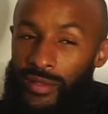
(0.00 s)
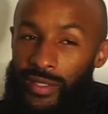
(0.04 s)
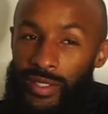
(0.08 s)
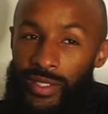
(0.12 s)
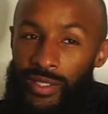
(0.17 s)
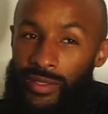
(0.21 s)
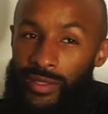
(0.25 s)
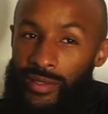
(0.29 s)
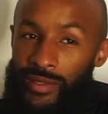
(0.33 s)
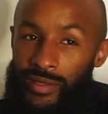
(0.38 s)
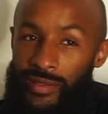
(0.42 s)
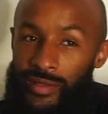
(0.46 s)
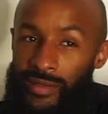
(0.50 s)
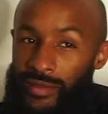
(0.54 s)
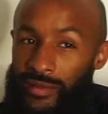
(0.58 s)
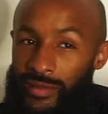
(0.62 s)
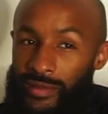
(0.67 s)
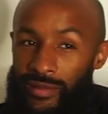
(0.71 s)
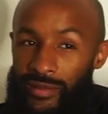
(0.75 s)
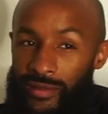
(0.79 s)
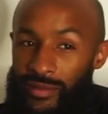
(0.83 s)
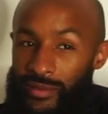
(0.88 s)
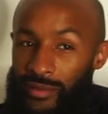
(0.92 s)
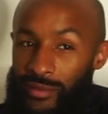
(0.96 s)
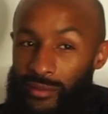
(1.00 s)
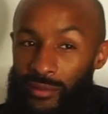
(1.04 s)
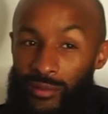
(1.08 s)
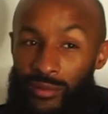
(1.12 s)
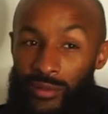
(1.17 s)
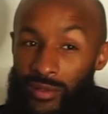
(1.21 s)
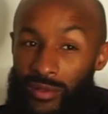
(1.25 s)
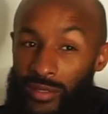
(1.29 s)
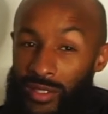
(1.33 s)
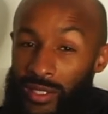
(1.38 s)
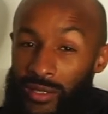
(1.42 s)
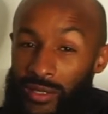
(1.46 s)
You
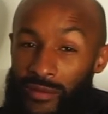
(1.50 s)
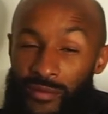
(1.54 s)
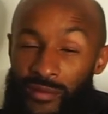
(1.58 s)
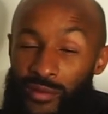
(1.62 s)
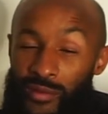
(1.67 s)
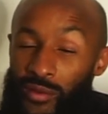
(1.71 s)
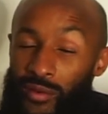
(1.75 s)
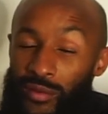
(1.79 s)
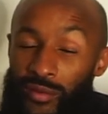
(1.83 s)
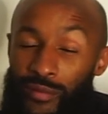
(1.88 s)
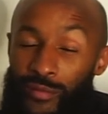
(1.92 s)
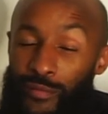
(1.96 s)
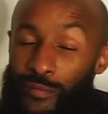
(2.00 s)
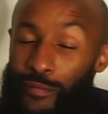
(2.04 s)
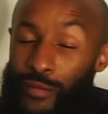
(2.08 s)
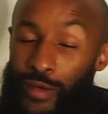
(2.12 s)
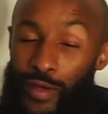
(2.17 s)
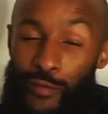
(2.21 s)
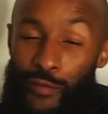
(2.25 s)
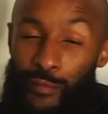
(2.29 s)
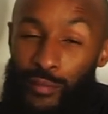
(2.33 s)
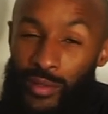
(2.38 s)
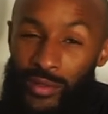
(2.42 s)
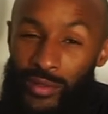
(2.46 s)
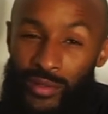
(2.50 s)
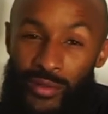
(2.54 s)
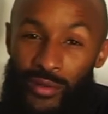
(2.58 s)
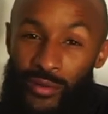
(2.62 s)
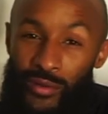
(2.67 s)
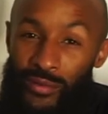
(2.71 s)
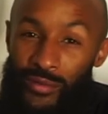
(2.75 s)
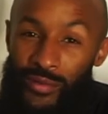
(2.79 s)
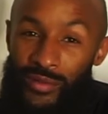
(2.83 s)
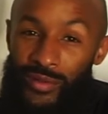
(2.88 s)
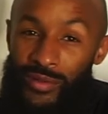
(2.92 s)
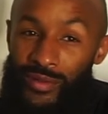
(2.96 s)
lot love scoring 5+
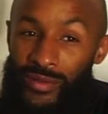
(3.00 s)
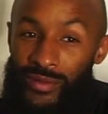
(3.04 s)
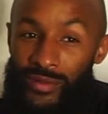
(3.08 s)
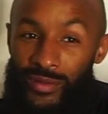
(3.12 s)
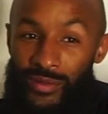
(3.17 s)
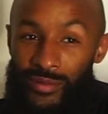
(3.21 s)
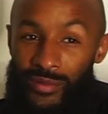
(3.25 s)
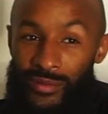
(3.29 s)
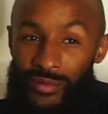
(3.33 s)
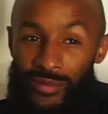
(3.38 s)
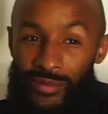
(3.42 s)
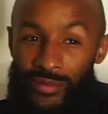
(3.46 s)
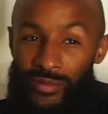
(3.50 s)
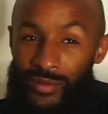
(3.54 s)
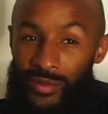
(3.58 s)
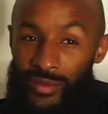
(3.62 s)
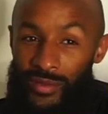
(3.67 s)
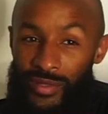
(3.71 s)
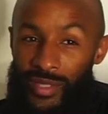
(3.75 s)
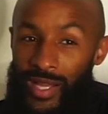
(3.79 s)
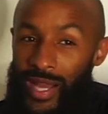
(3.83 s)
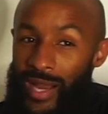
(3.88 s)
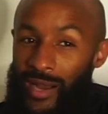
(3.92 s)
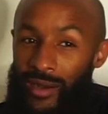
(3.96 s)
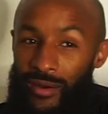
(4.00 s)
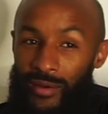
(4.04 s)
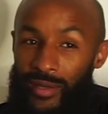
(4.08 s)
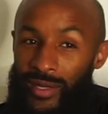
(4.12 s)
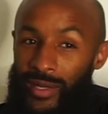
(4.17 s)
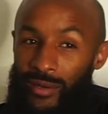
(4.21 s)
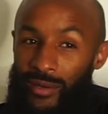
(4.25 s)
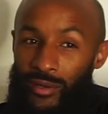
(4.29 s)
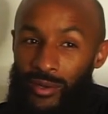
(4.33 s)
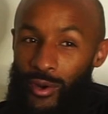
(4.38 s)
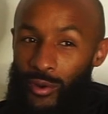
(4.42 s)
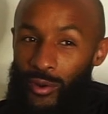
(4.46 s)
goals. Just out
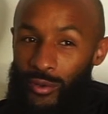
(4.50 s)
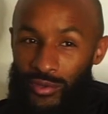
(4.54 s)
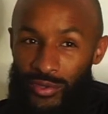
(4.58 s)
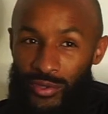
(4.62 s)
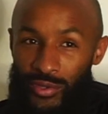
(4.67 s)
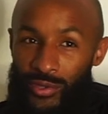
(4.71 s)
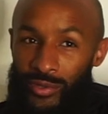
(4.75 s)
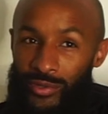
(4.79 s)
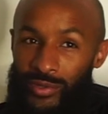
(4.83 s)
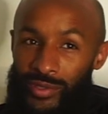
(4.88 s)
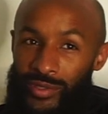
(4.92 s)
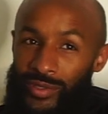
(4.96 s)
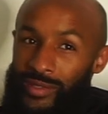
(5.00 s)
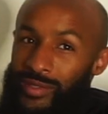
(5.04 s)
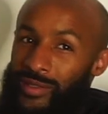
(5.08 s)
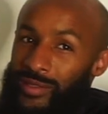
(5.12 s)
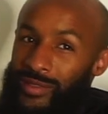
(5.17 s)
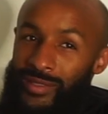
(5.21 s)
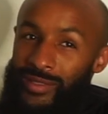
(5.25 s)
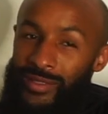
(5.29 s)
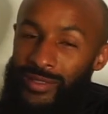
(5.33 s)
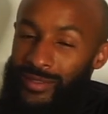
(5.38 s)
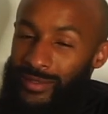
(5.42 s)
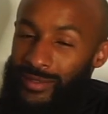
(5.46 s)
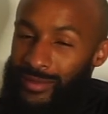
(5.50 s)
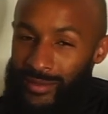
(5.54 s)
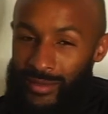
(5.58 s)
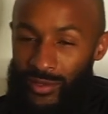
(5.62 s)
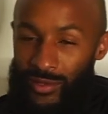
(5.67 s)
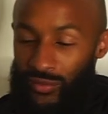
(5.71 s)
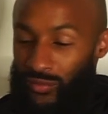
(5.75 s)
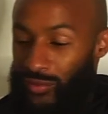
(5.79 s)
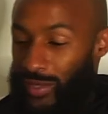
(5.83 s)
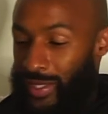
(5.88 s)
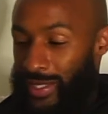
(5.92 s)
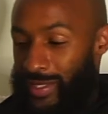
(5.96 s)
and out goal scorers.
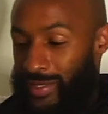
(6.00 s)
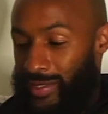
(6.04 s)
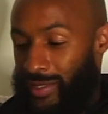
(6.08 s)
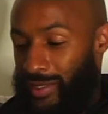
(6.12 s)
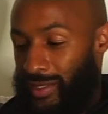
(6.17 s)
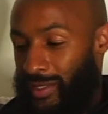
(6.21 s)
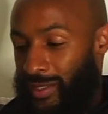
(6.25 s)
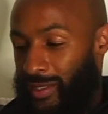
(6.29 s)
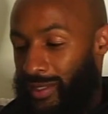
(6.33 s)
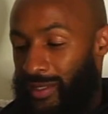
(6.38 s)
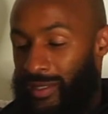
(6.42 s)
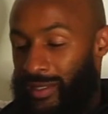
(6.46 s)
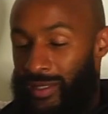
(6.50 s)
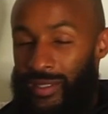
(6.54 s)
Crazy.